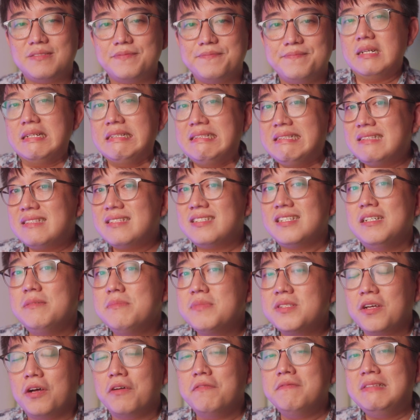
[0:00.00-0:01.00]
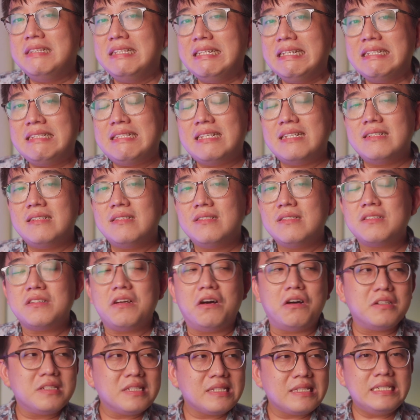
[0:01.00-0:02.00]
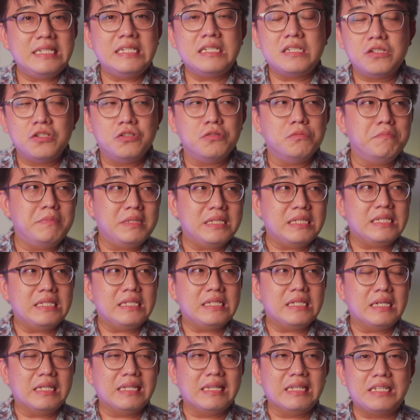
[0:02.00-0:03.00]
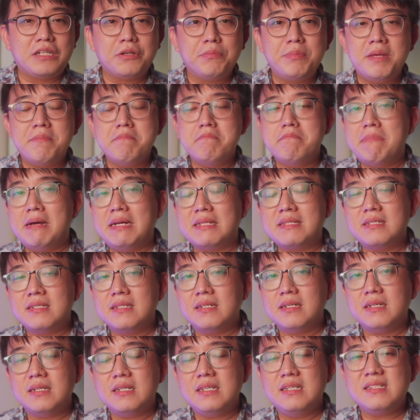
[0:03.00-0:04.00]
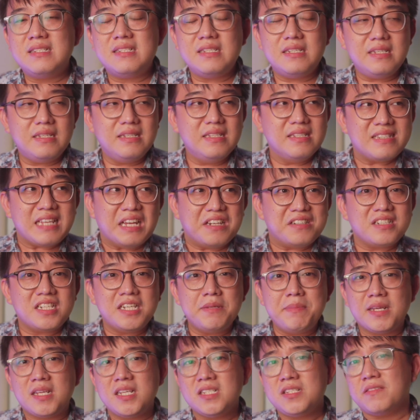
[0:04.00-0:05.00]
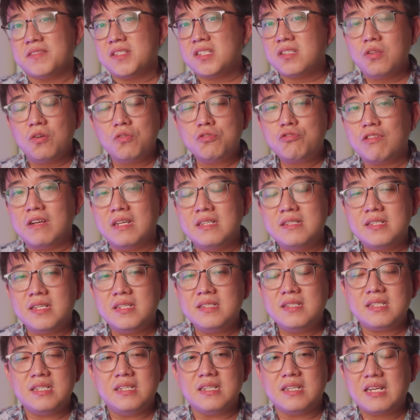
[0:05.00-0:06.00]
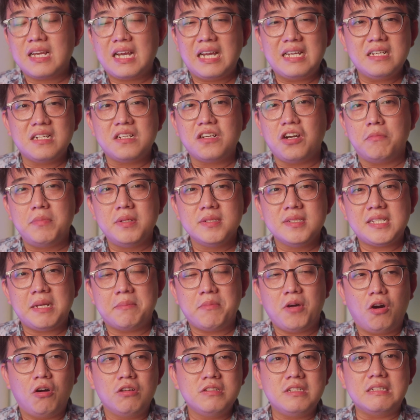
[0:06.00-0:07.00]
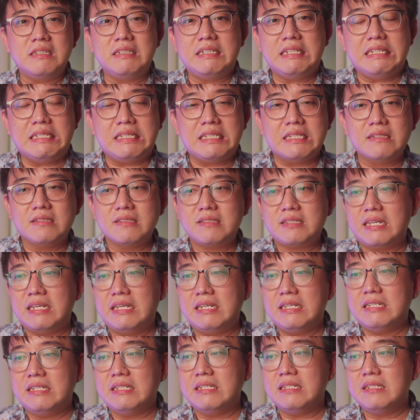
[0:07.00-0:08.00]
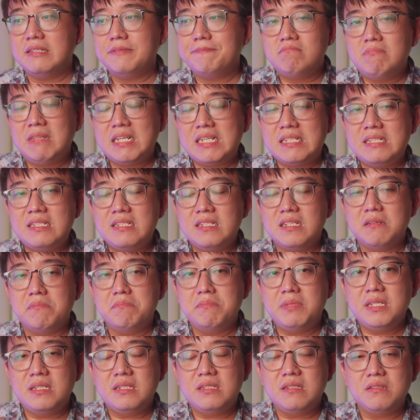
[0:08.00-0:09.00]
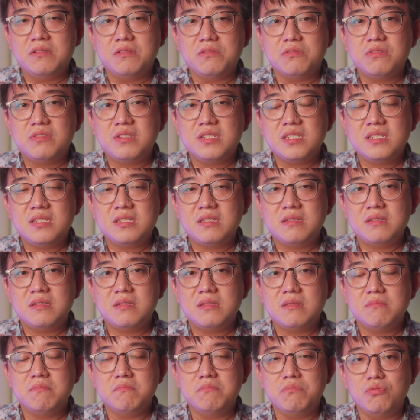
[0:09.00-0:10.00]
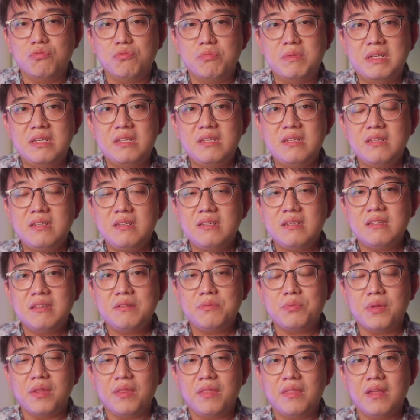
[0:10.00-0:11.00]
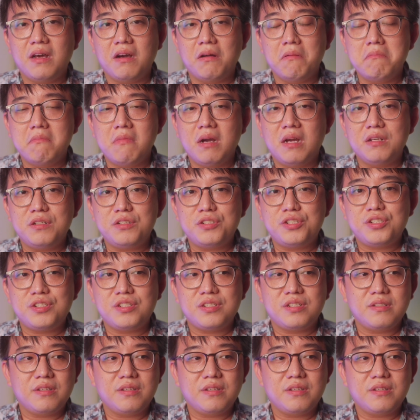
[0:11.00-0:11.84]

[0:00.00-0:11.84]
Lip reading: In terms of details, honestly, it could be a little bit better. It's essentially because of slow transients, it kind of gobbles up all the details and makes it a bit, you know, just boomy. without much